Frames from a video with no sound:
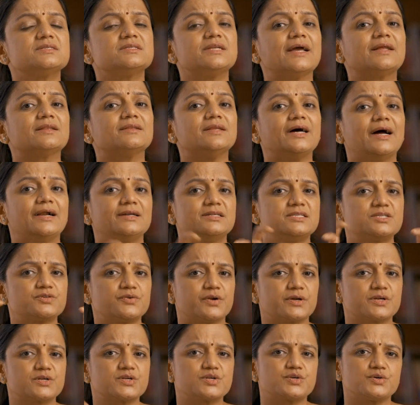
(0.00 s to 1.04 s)
like that
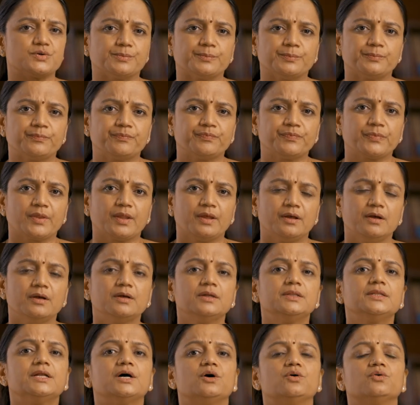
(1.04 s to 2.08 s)
structure.
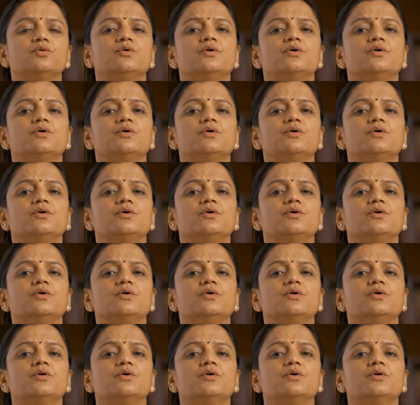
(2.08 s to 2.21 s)
Now,